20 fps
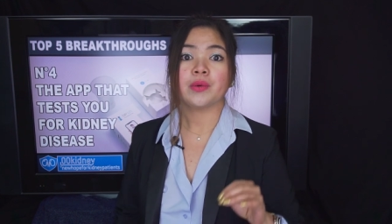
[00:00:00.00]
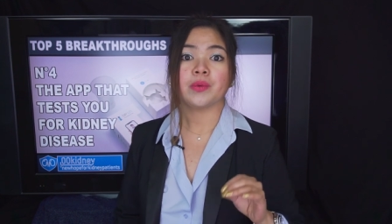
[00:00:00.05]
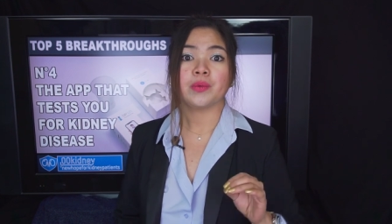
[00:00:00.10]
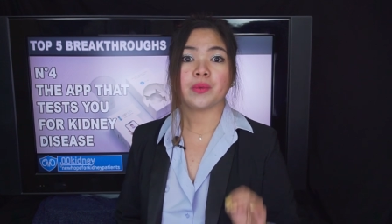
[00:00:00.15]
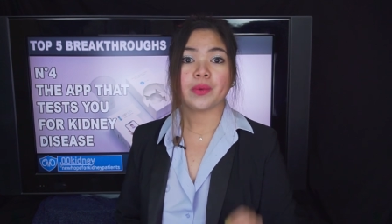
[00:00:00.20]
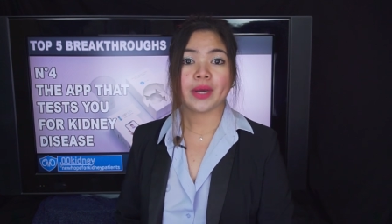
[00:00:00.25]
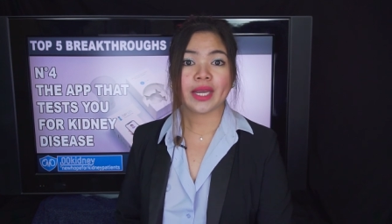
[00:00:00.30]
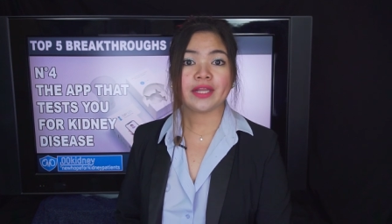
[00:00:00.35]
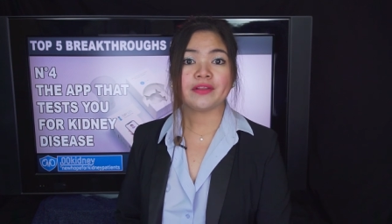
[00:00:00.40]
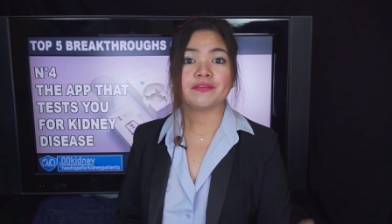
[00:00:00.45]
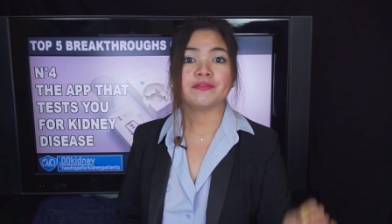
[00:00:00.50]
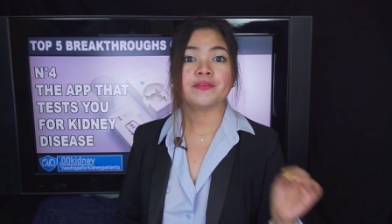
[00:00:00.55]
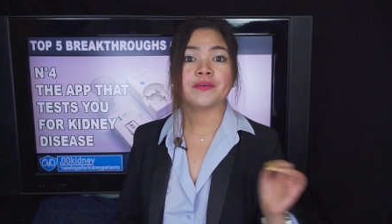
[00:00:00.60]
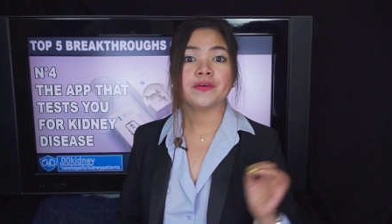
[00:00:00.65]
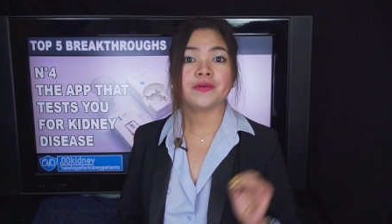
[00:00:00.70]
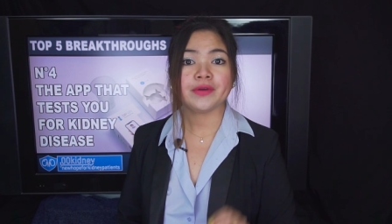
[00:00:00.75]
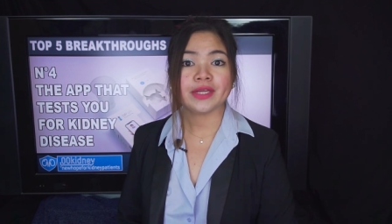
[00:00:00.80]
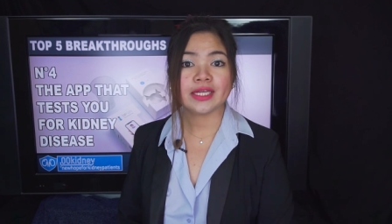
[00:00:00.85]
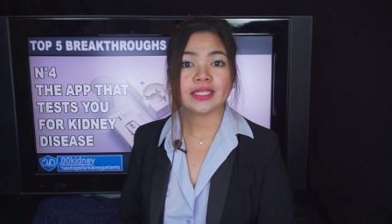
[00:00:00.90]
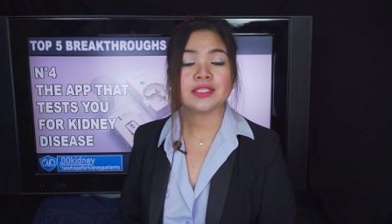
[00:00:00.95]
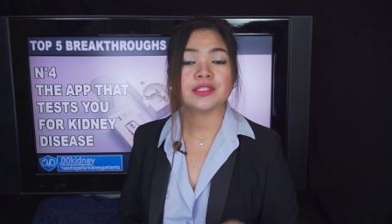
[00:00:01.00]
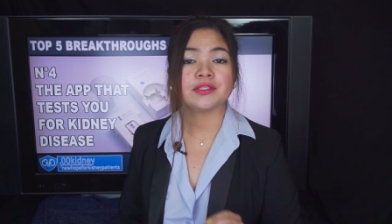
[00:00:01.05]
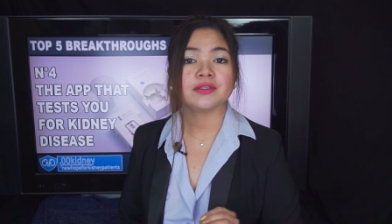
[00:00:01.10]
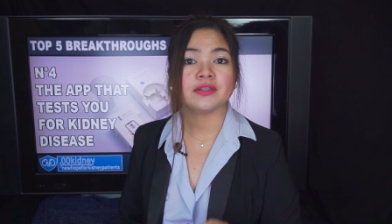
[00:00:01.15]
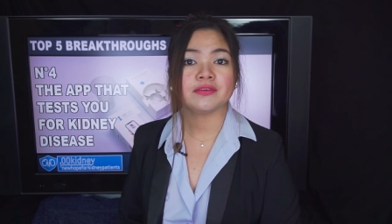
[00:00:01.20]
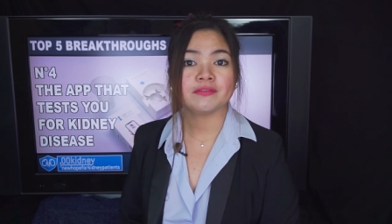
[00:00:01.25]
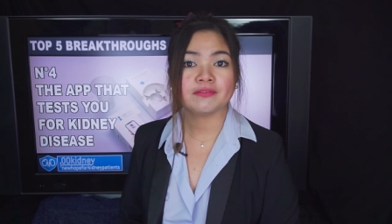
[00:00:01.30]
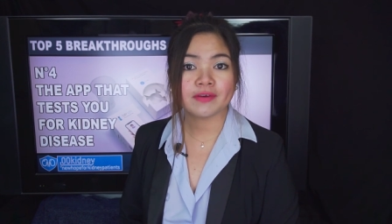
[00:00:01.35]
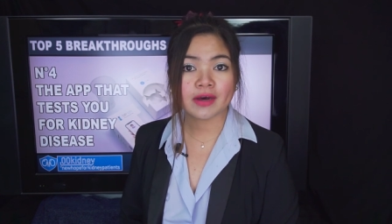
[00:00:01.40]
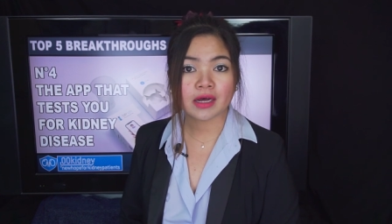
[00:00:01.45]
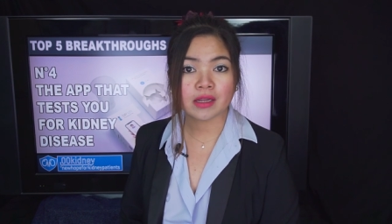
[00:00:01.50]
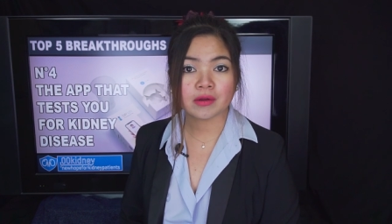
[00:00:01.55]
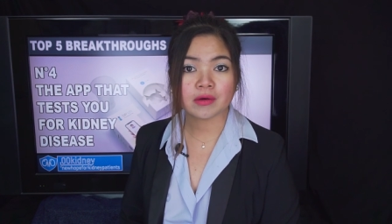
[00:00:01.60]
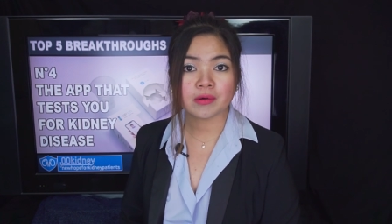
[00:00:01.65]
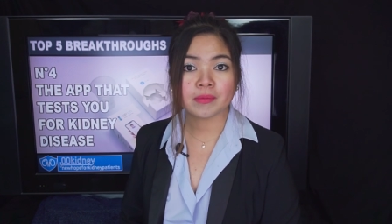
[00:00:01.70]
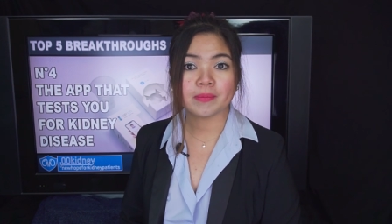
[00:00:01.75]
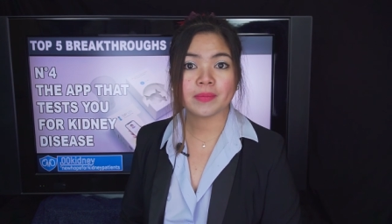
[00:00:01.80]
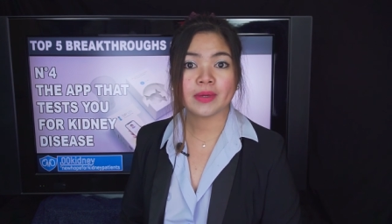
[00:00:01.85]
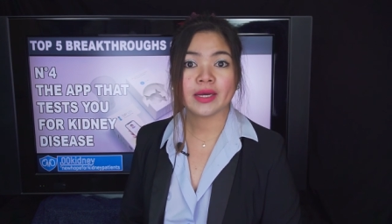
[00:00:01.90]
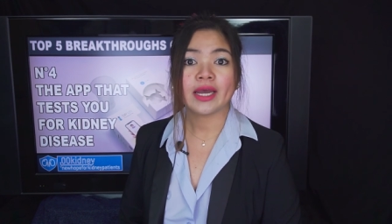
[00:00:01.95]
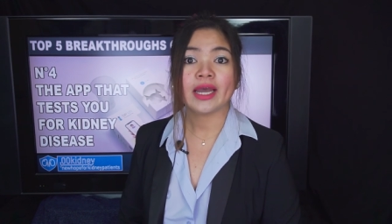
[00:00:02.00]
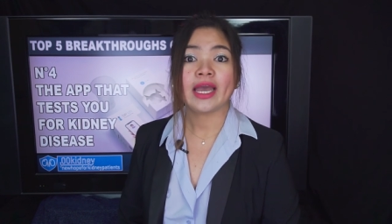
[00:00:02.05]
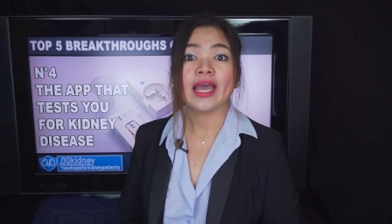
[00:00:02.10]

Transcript: wait for it to develop,